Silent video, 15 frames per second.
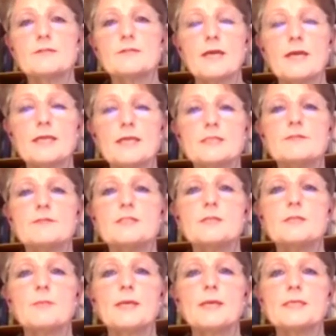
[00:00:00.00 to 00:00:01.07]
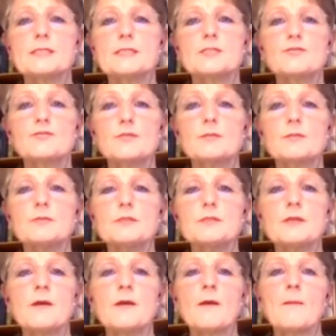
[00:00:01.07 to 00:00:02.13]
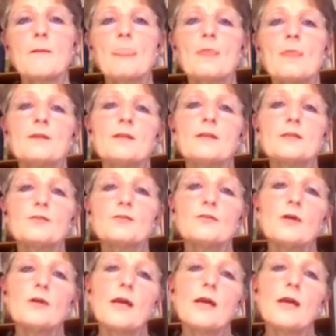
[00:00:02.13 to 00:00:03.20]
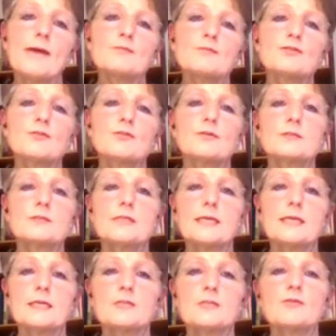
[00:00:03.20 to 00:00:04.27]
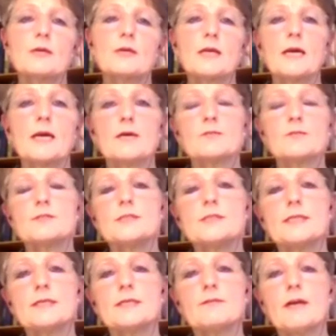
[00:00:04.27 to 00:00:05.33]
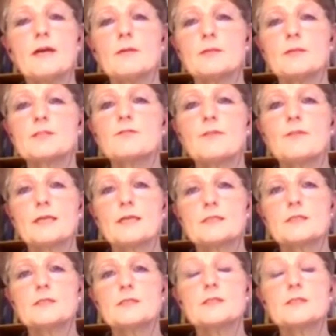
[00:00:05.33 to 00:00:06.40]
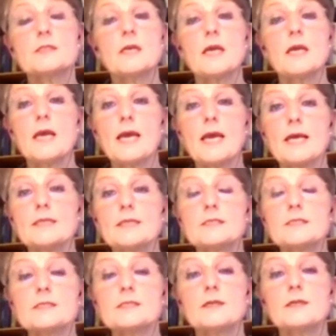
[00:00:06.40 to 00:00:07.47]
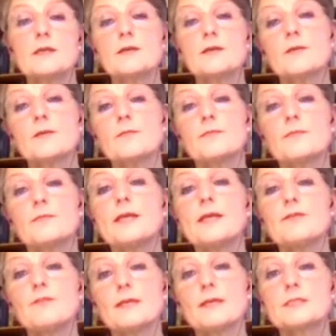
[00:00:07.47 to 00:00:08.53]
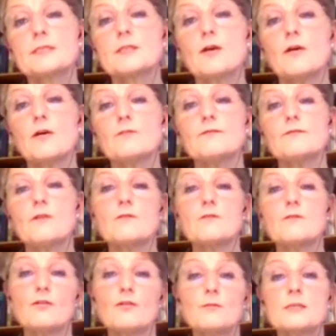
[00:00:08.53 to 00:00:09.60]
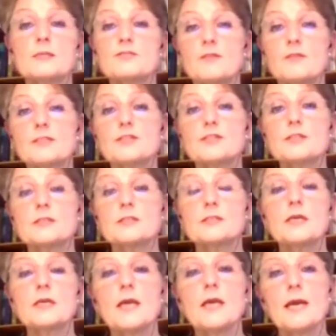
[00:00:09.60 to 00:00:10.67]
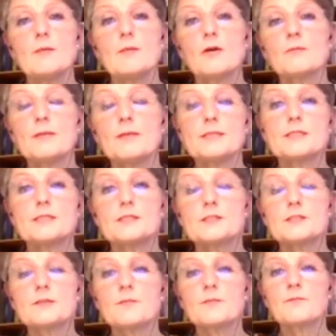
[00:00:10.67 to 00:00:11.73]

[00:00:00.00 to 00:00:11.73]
activity-based treatment, then you have to take into account the environmental factors and the effects of coping strategies among patients.